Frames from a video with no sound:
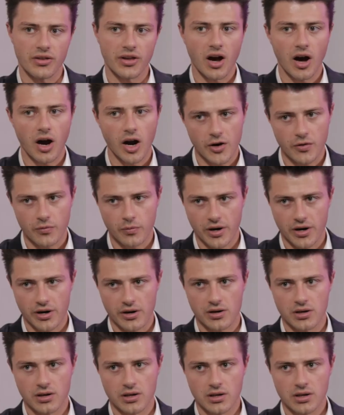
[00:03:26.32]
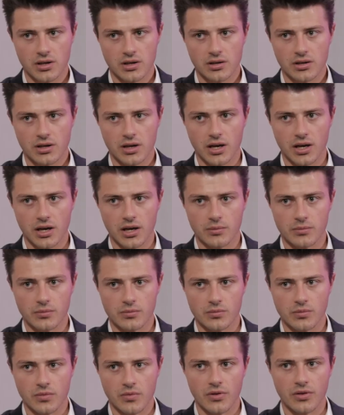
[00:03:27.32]
hardware
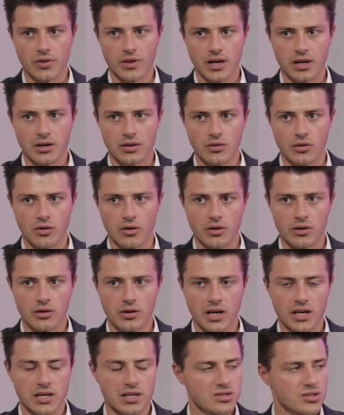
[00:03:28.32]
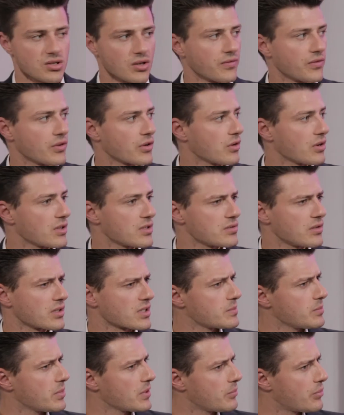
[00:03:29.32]
than on any software
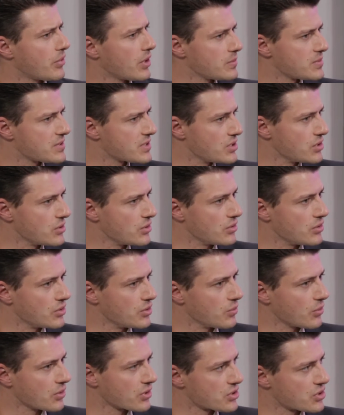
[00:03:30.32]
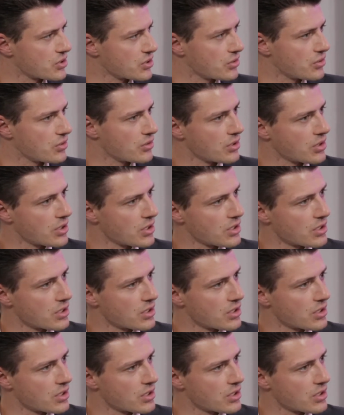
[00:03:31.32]
constructs. But perhaps you want to